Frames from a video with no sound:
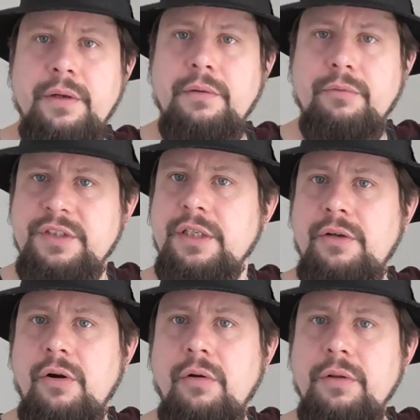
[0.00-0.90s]

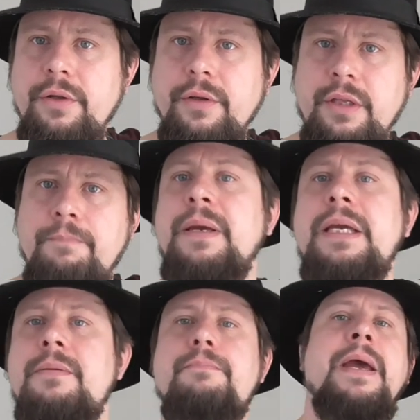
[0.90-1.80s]
the
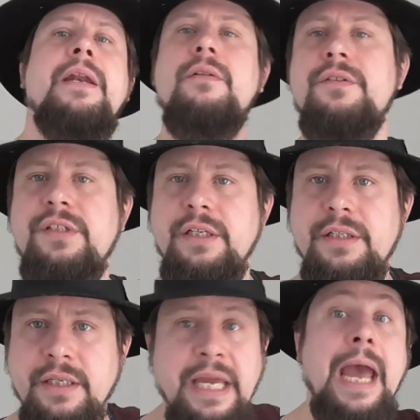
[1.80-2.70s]
big penalty,
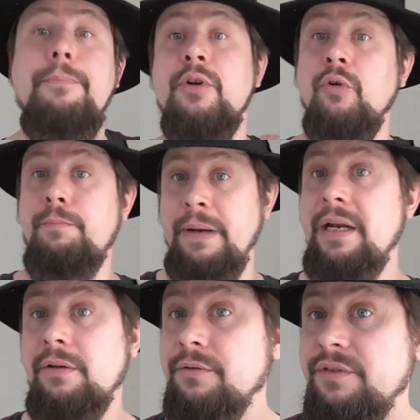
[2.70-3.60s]
the capital
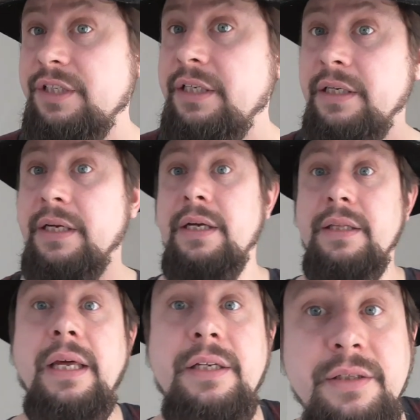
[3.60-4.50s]
penalty
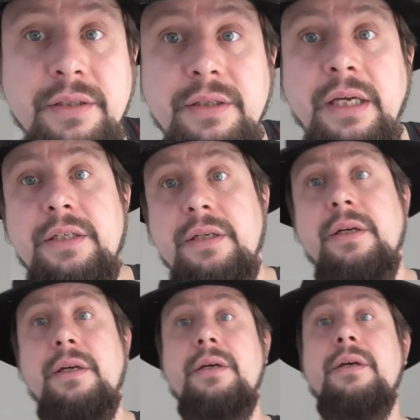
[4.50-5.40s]
that
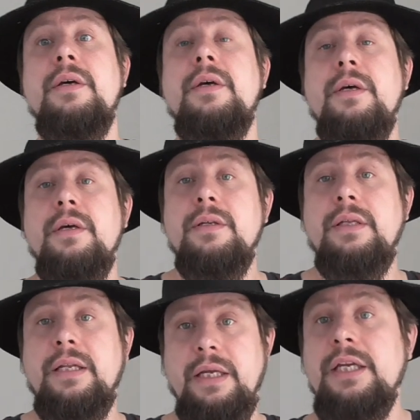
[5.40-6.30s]

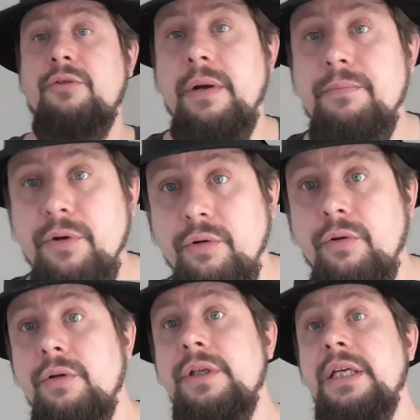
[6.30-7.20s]
a
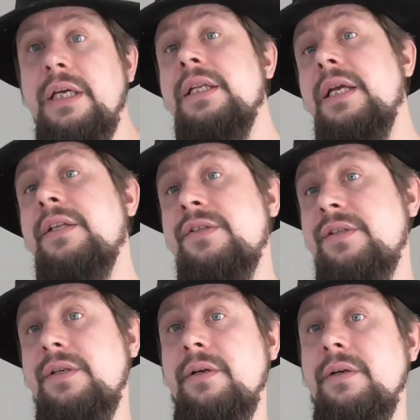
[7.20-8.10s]
criminal, he can
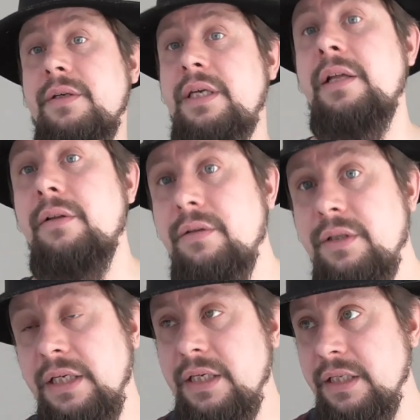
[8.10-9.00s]
get
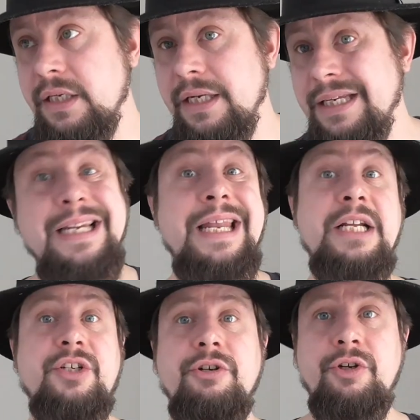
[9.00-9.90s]
killed, he can get
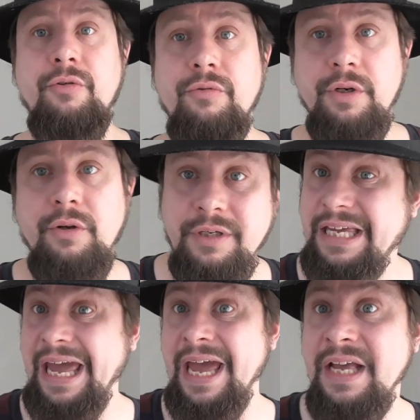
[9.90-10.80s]
electrocuted or
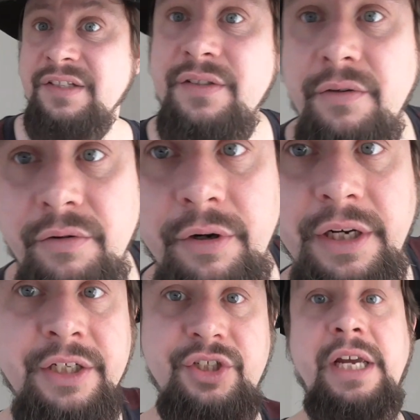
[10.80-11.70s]
gassed or
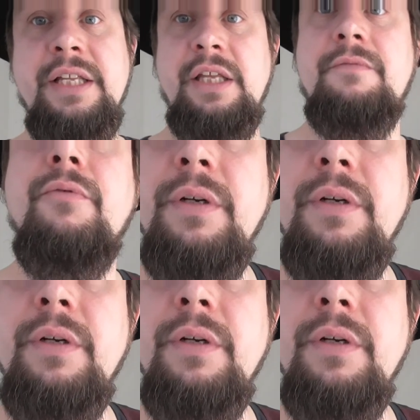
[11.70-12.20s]
injected